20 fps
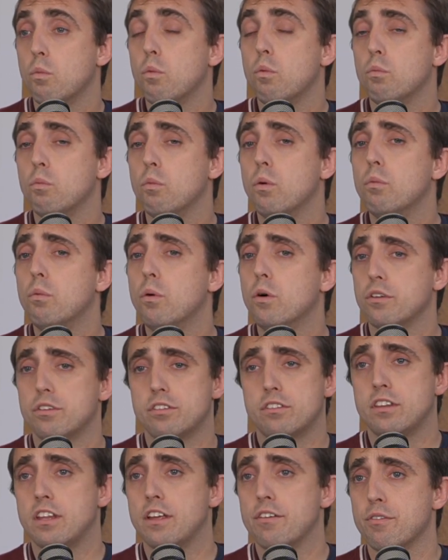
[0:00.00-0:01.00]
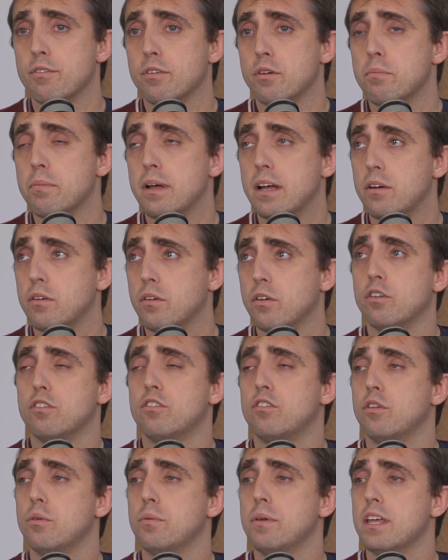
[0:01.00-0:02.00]
What's different
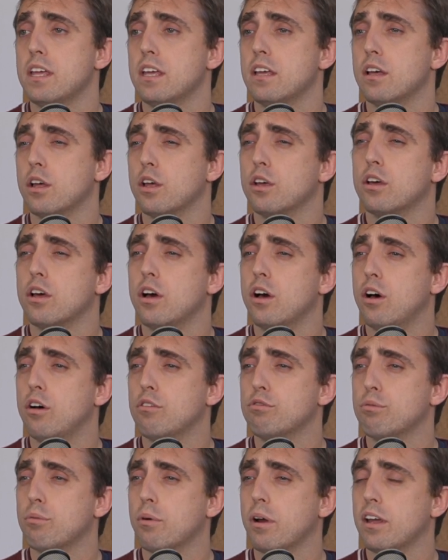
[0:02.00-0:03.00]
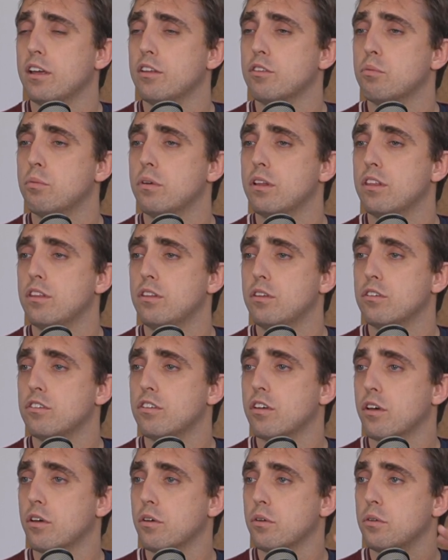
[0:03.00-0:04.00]
about doing a calf raise with your
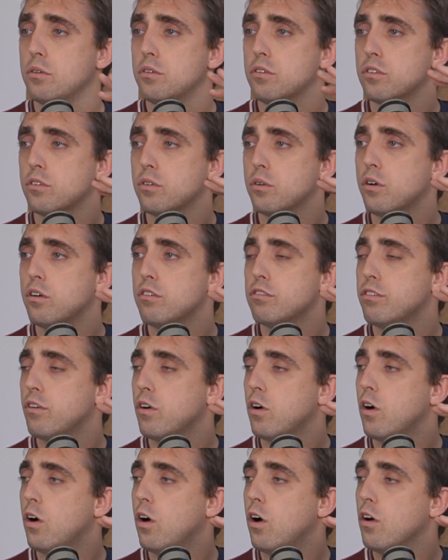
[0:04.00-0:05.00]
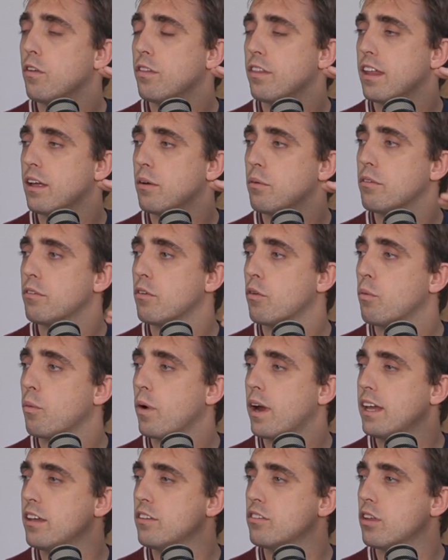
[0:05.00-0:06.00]
toes sort of on that with a
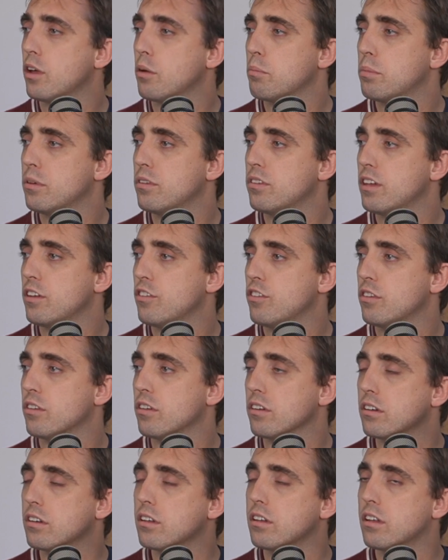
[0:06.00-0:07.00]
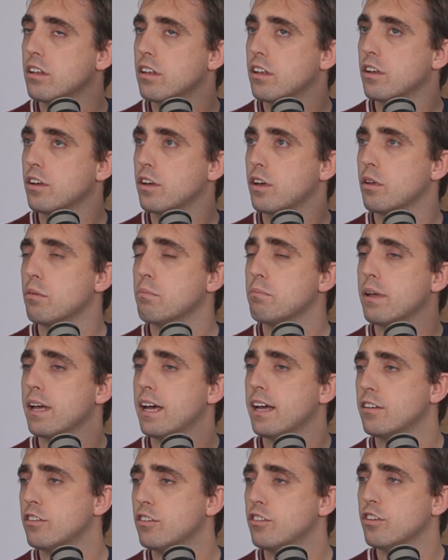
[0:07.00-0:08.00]
raised up position
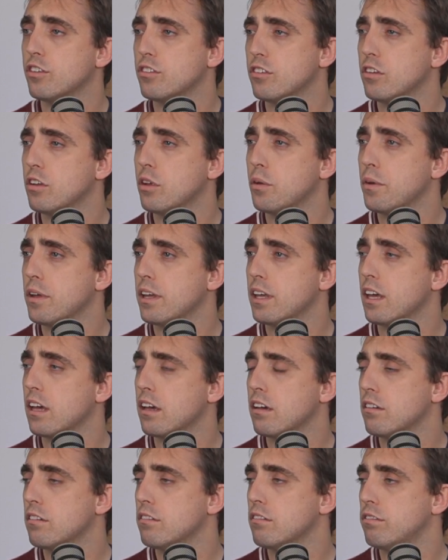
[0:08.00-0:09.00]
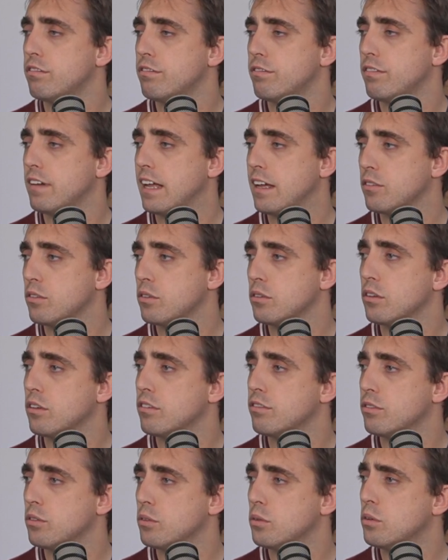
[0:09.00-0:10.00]
compared to just doing it flat on the
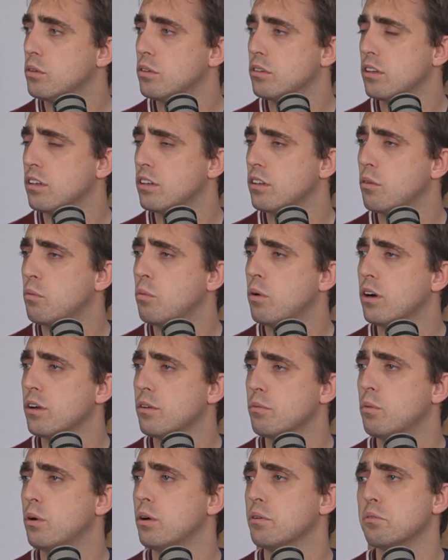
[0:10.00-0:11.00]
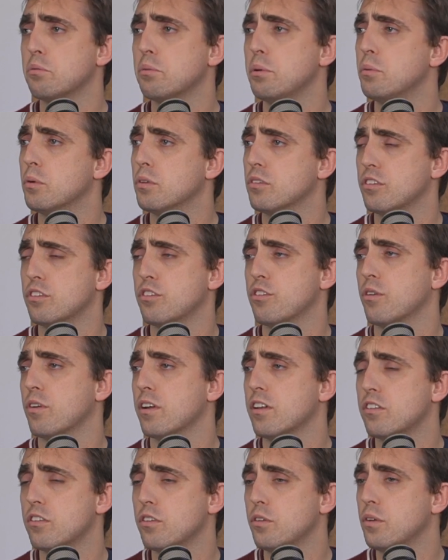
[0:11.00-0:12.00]
floor? Like why would we want to try
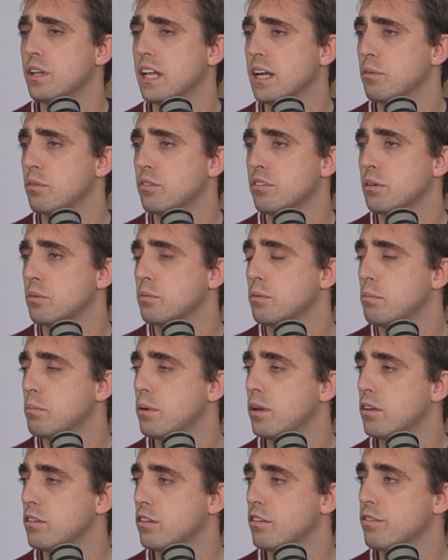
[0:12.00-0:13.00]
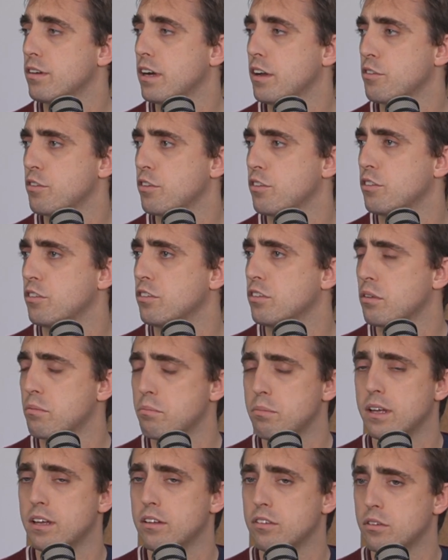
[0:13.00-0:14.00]
and do that with someone with plantar fascia issues
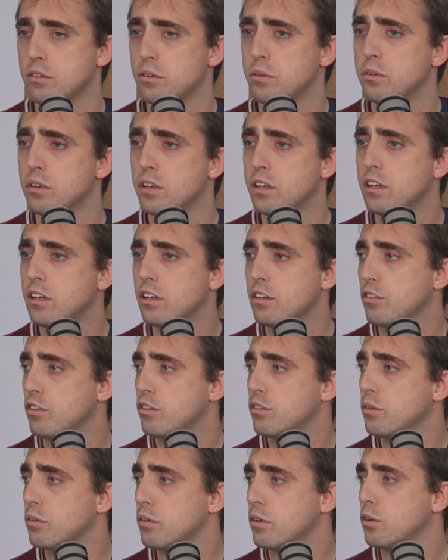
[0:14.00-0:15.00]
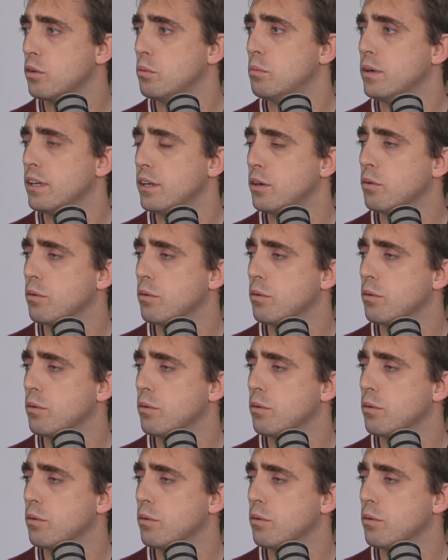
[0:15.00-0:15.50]
compared to just doing a normal heel